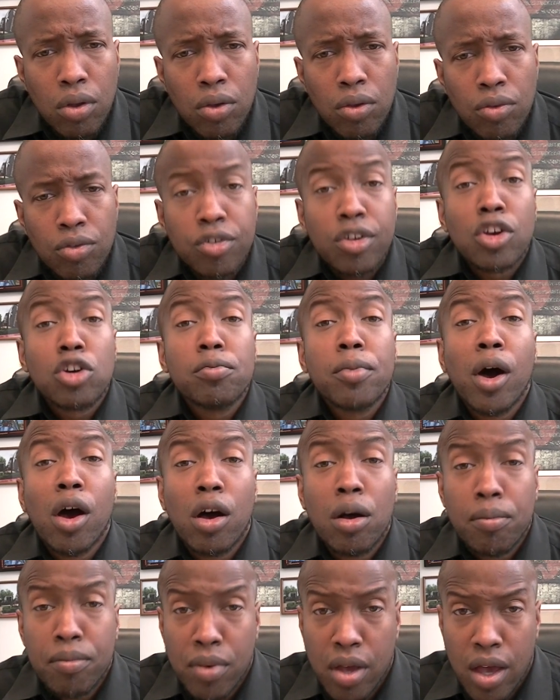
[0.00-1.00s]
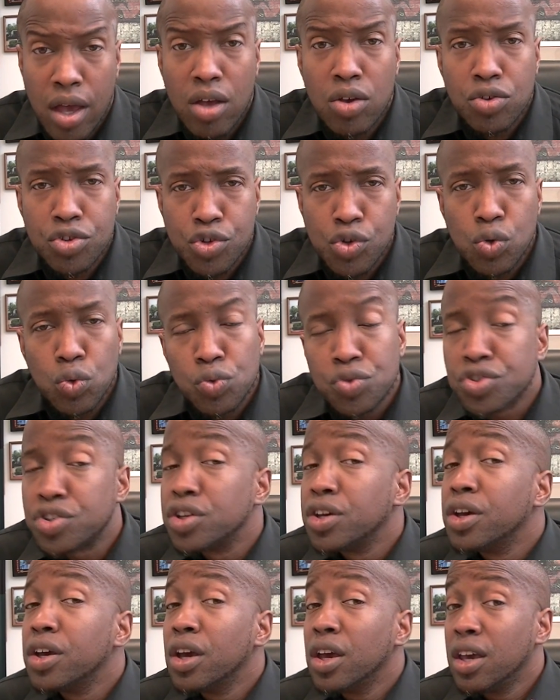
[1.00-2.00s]
single mom households
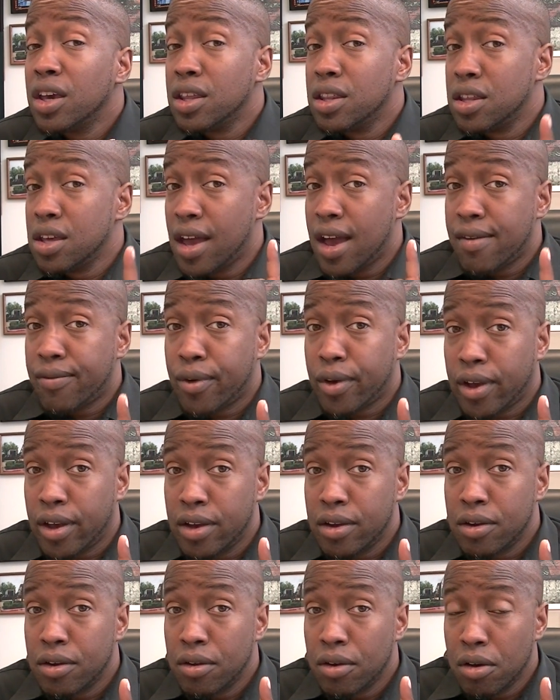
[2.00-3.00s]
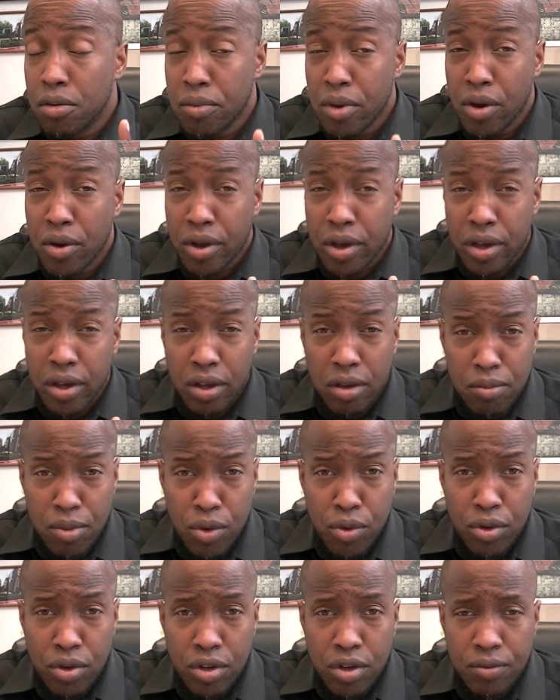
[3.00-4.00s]
in the African American
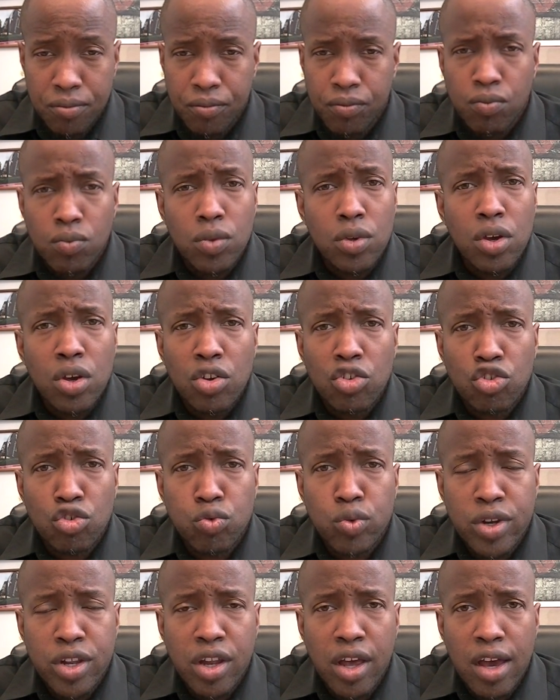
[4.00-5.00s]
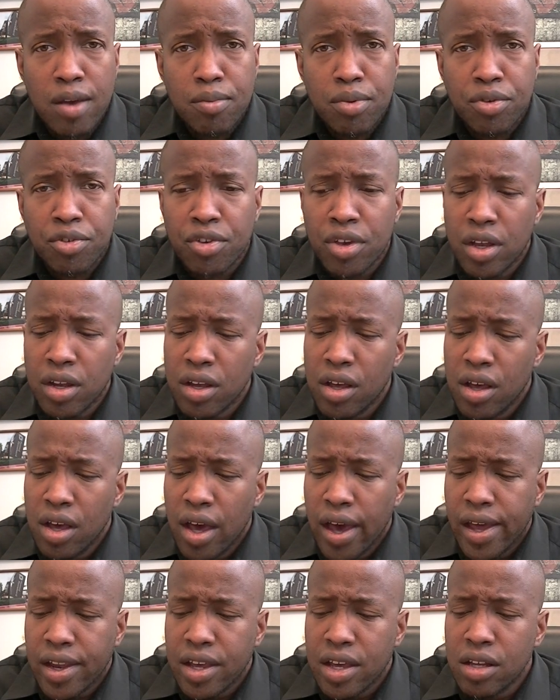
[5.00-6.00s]
community. 29%.
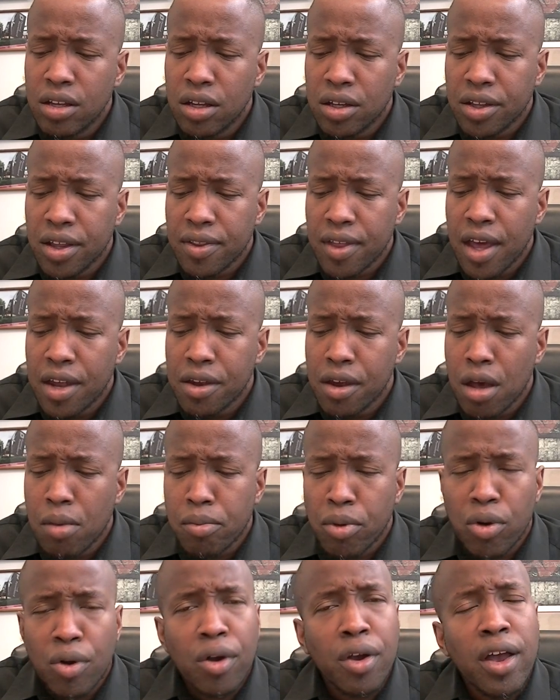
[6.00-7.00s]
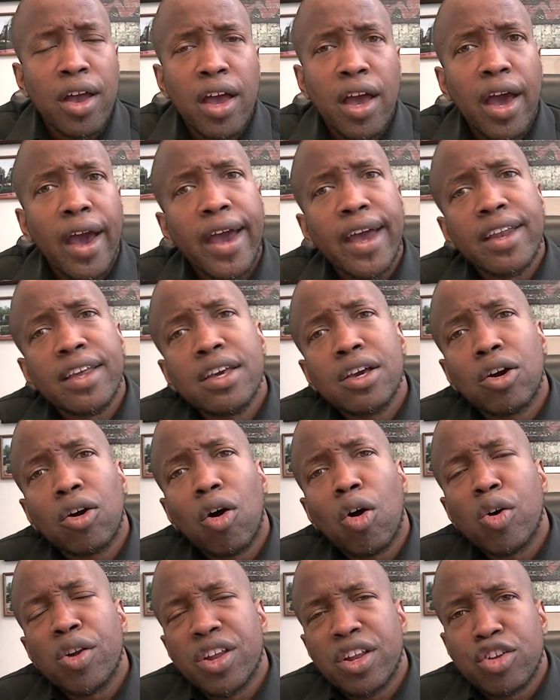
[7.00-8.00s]
And he looked at that number and he
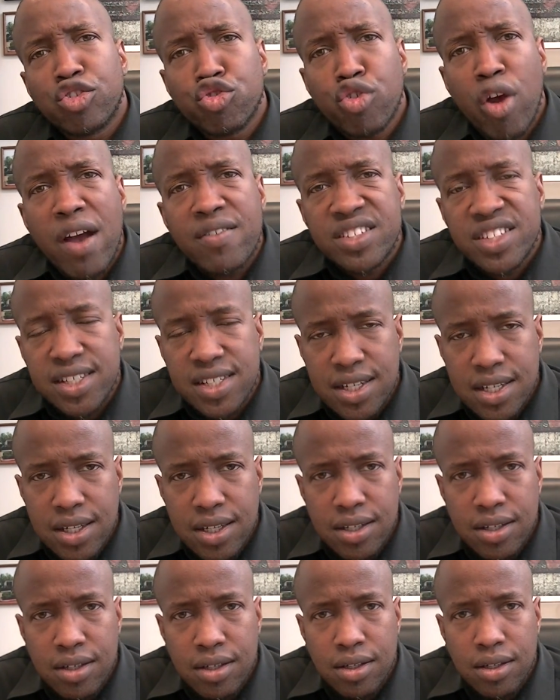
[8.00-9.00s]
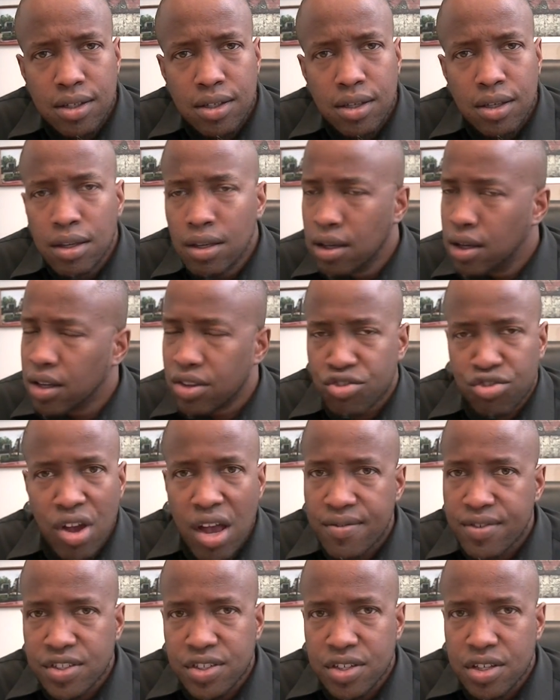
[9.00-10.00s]
called it a travesty. A
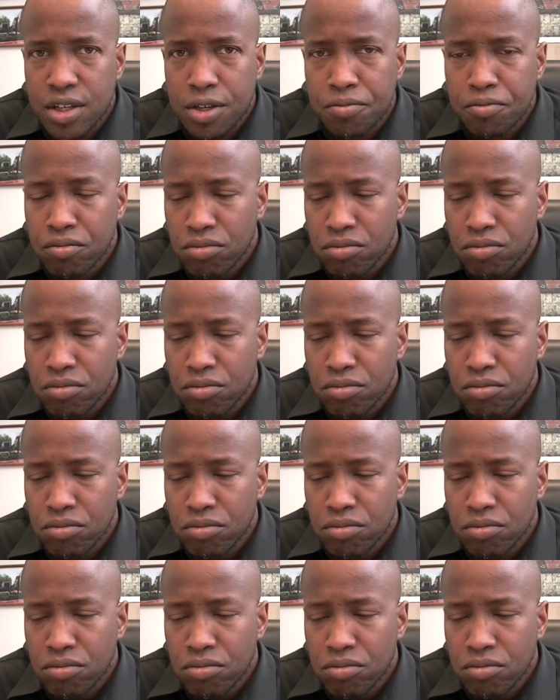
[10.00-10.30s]
travesty.